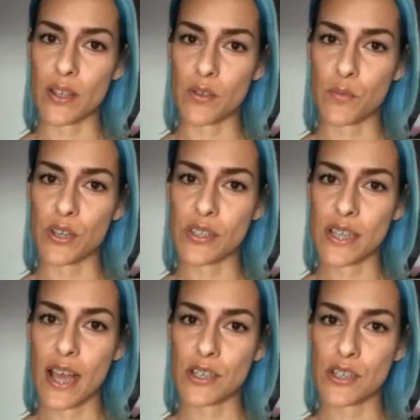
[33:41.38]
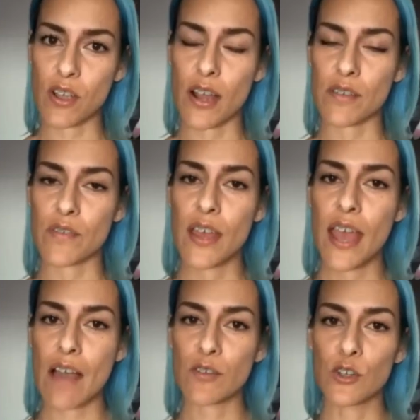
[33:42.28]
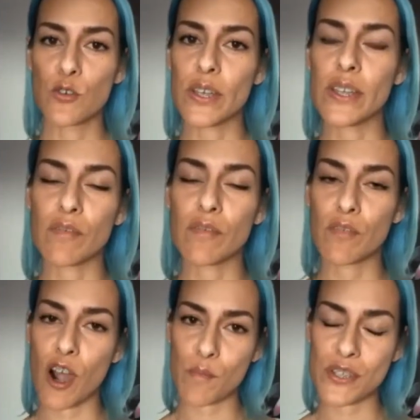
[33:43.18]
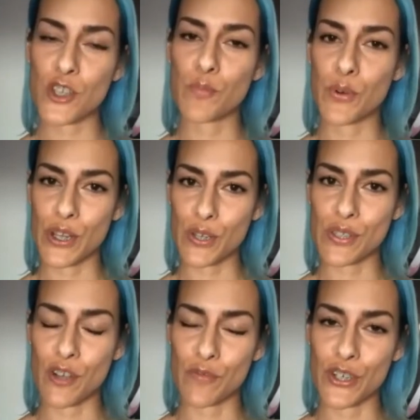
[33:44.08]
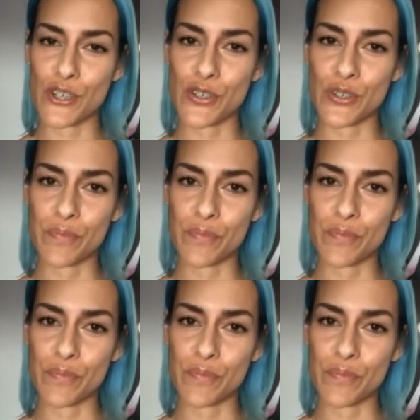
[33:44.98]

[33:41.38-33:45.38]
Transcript: when you start to kind of have a look in the environments that you're putting yourself into.